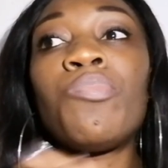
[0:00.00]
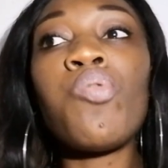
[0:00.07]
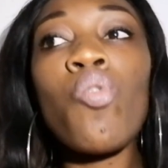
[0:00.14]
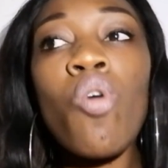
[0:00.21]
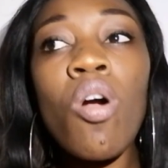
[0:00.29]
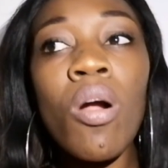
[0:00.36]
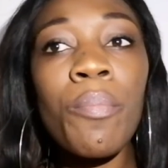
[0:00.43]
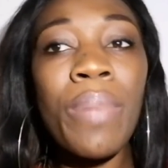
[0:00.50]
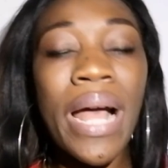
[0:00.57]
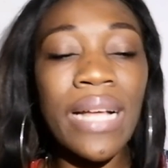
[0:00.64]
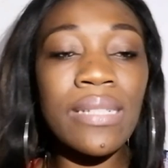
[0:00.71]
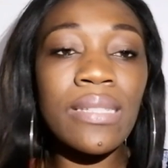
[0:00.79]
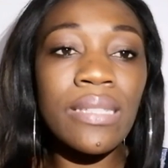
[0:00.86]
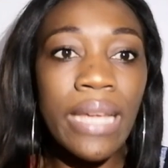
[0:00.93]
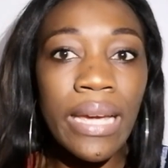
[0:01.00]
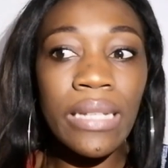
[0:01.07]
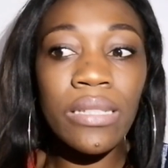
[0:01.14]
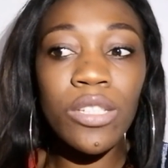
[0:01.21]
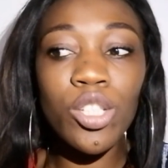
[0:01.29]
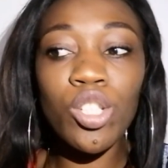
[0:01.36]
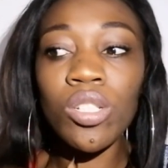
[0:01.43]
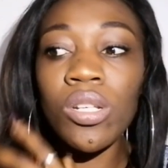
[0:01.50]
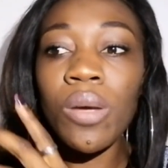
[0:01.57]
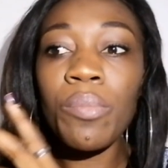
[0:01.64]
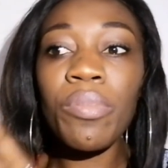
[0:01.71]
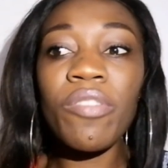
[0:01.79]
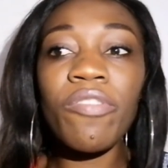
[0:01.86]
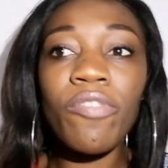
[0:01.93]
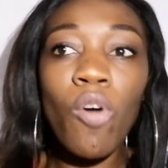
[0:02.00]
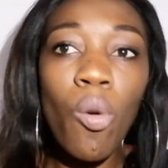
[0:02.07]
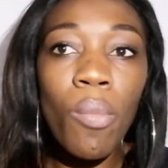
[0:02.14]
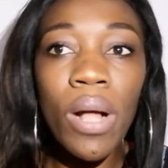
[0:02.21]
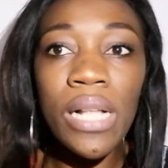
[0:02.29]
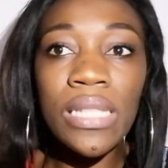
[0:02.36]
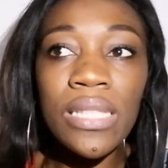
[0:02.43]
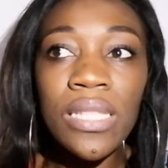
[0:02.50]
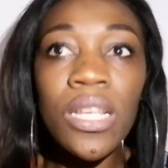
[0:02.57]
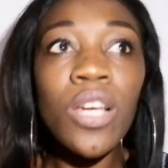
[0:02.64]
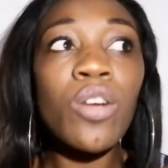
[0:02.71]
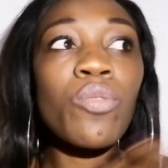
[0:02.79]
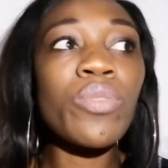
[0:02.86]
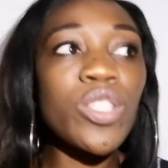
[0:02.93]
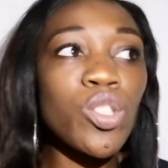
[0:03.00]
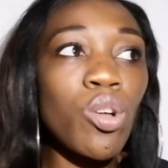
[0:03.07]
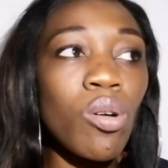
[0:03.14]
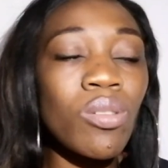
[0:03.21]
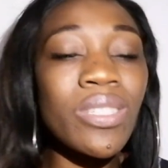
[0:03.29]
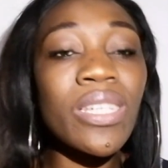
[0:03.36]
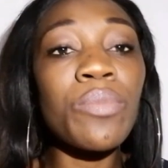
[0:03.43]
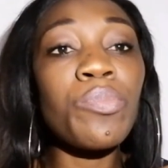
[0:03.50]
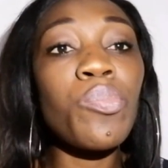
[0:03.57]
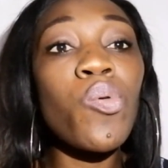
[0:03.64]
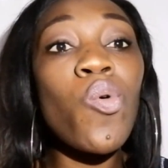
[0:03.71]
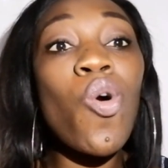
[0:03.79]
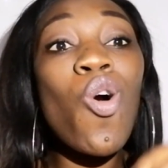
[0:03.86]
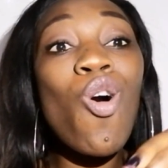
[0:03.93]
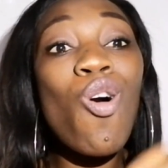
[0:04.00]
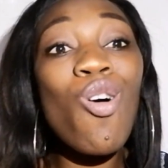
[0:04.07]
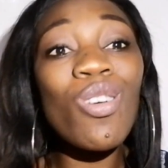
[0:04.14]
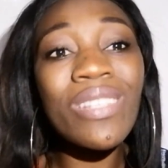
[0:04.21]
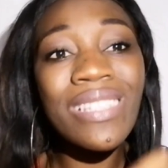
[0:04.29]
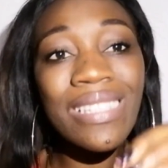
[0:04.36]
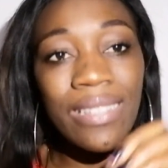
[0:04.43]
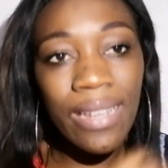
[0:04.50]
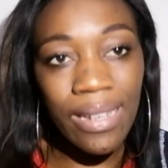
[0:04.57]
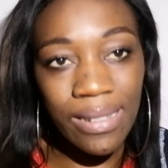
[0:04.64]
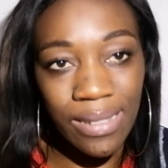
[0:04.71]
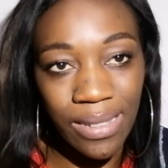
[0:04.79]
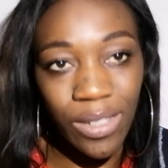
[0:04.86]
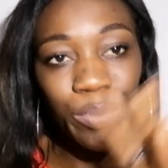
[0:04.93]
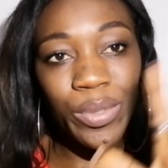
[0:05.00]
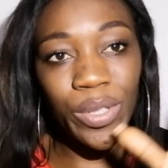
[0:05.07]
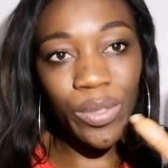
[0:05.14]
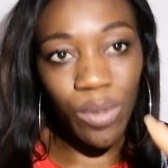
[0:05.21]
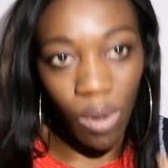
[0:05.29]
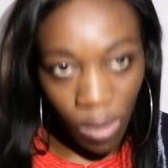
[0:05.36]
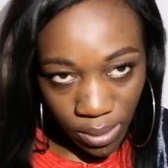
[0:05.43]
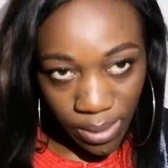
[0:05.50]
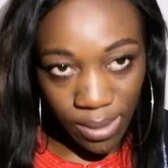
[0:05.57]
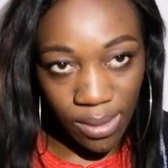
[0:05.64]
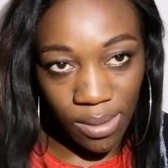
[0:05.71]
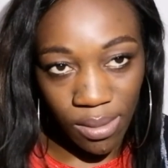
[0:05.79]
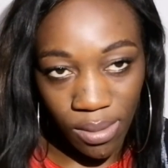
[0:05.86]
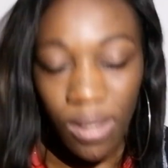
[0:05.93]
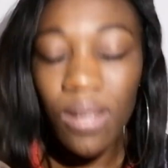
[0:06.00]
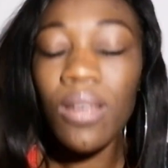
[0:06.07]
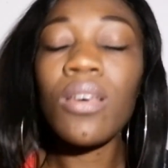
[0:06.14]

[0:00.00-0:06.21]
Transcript: Poor backstage performance results in poor on stage results.